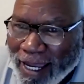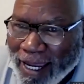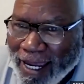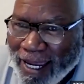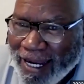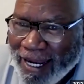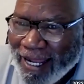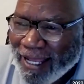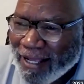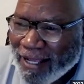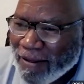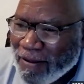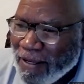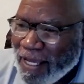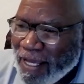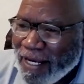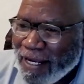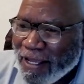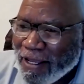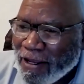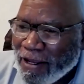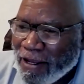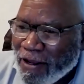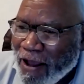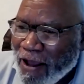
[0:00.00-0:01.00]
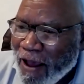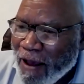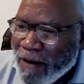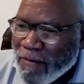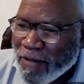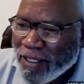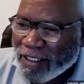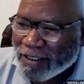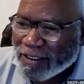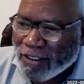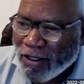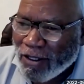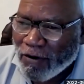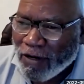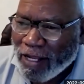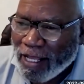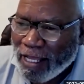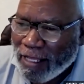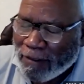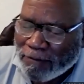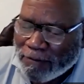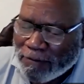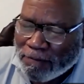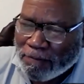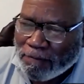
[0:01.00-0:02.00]
Any comments on
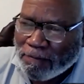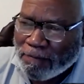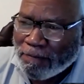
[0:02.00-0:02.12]
that?